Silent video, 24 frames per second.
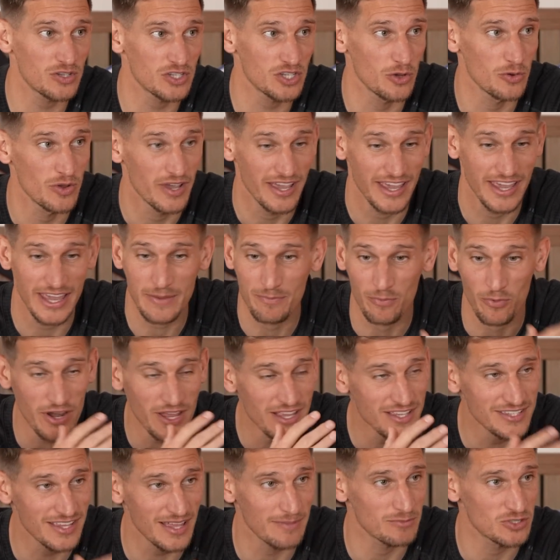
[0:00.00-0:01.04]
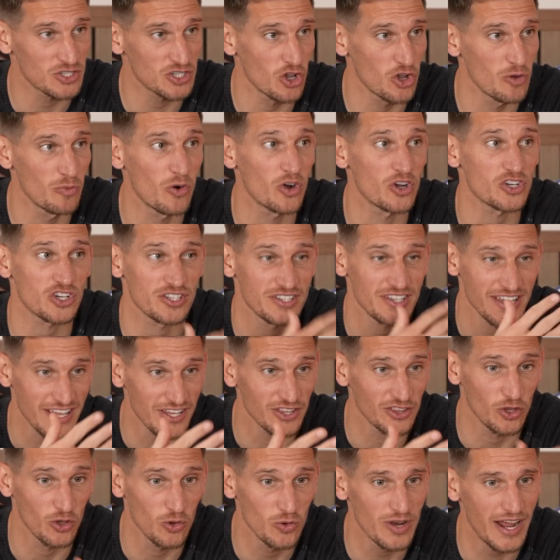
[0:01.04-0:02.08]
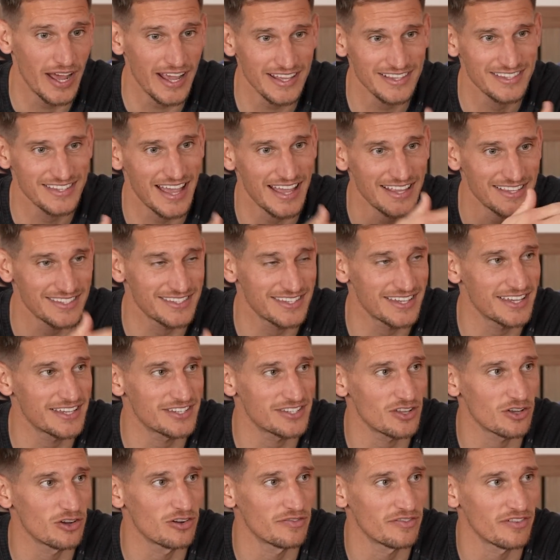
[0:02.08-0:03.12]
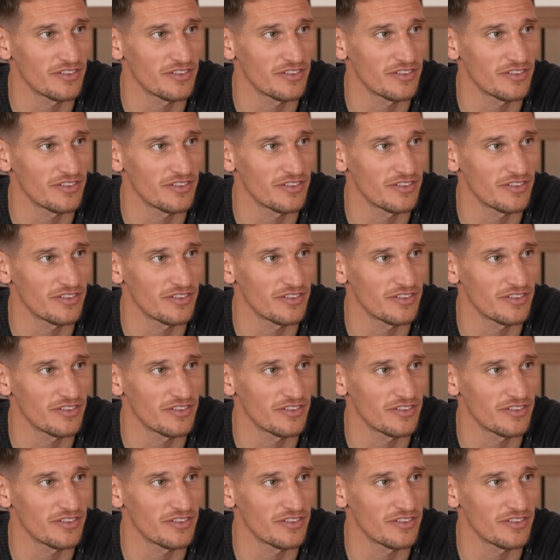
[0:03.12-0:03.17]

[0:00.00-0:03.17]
So he brings them so much because he can do that intensity stuff.